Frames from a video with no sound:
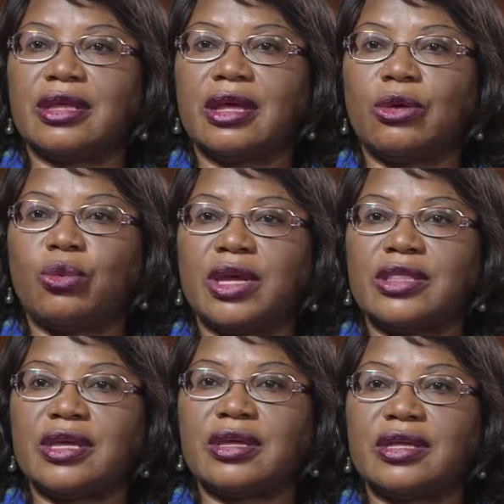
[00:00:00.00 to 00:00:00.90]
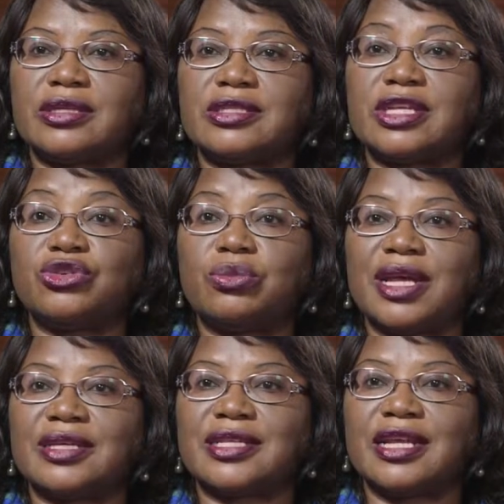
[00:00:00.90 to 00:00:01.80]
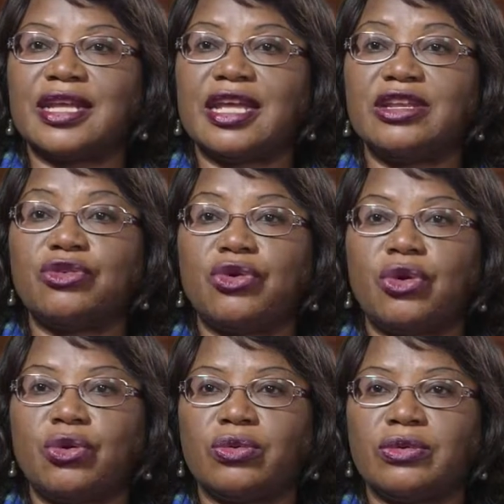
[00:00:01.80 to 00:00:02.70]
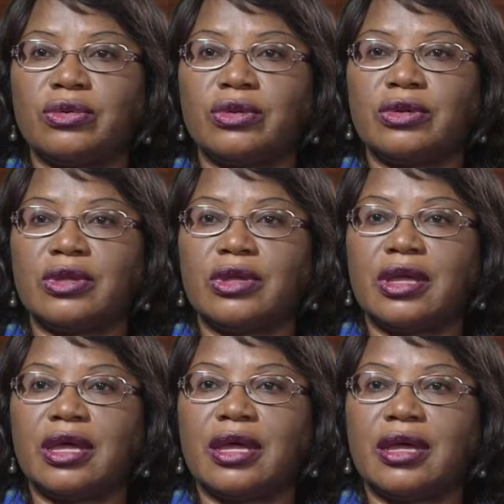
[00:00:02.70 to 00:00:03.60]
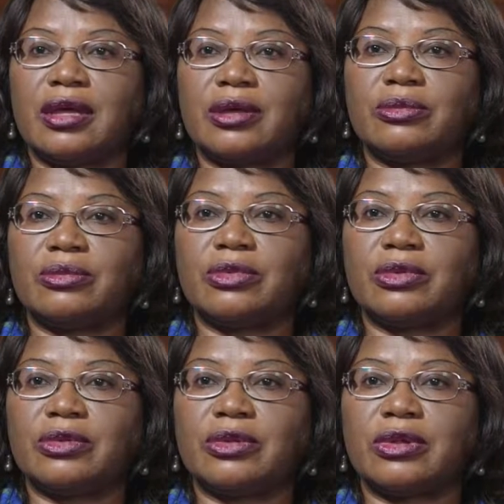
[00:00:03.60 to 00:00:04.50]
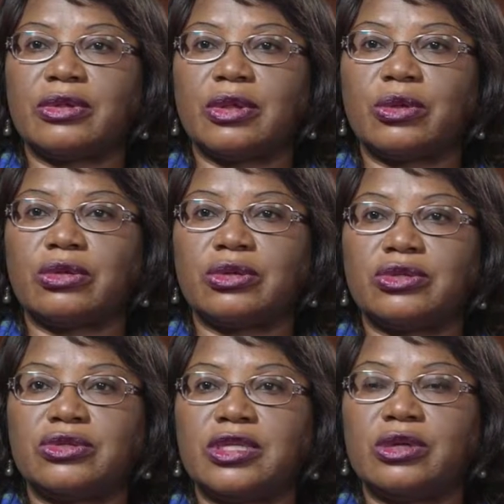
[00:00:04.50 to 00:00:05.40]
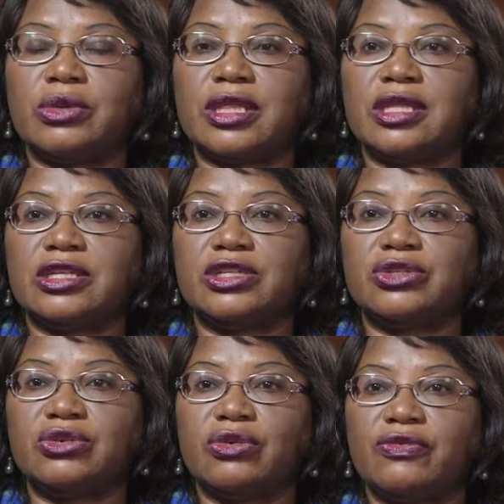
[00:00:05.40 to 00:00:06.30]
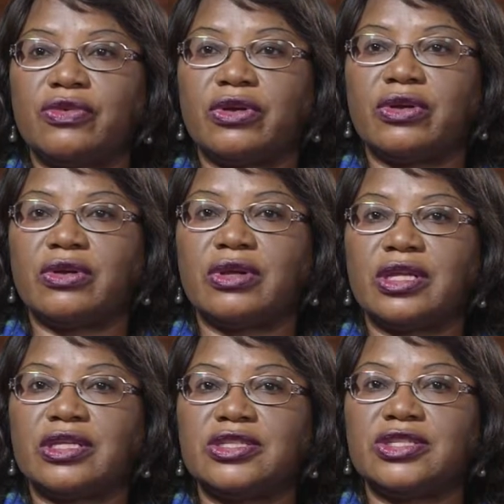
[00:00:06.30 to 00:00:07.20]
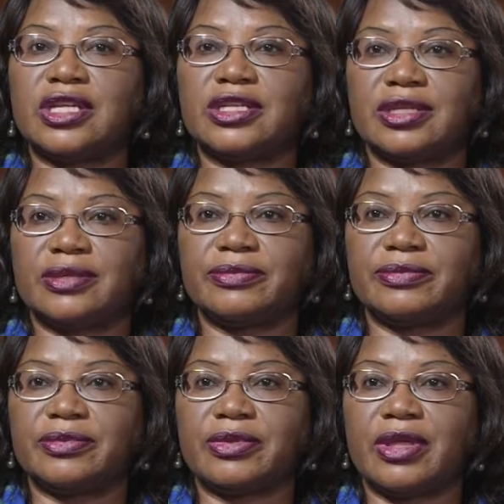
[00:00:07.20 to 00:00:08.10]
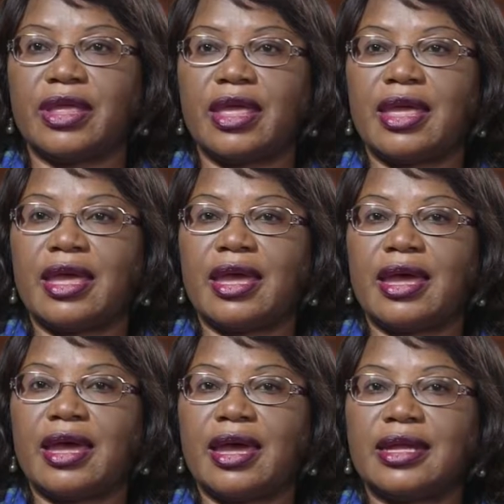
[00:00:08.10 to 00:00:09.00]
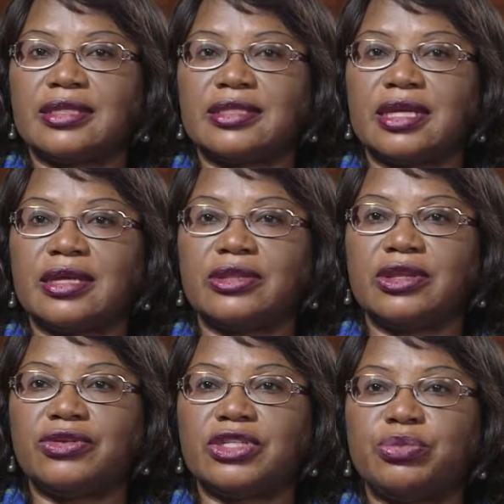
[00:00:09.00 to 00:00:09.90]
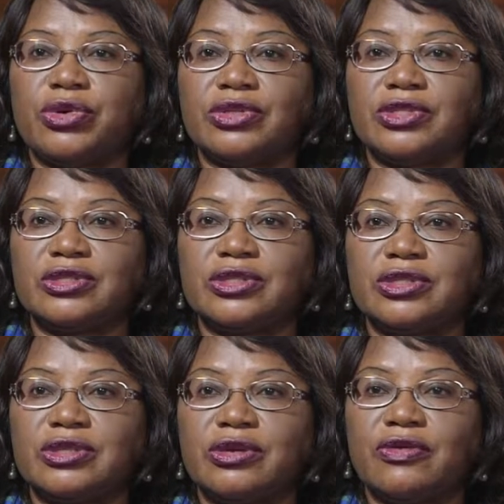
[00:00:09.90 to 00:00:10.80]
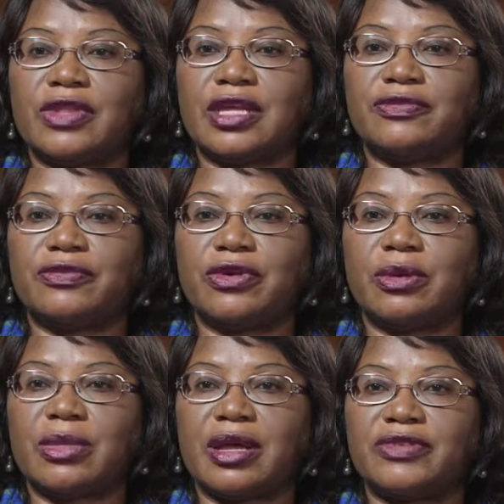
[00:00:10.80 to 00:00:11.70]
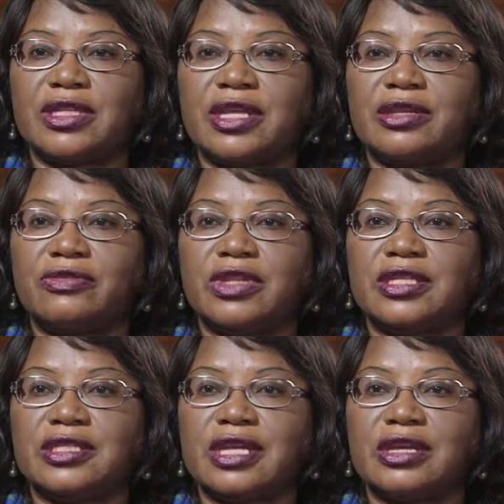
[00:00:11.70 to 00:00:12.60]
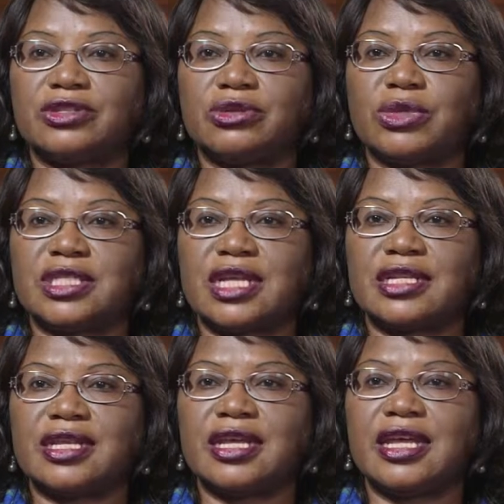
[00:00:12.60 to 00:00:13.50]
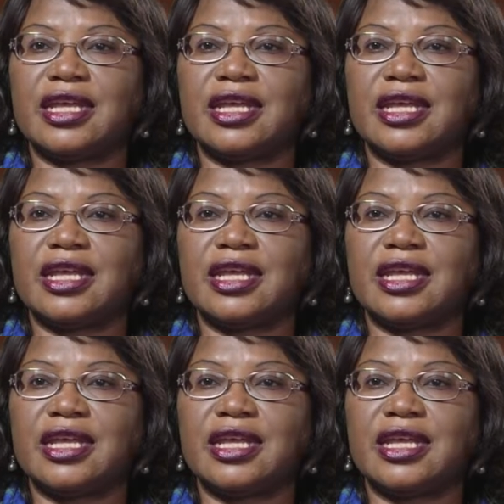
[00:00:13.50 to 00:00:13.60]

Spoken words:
whether central banks had any role to deal with the issue of gender. And the response of that forum after the end of the discussion was that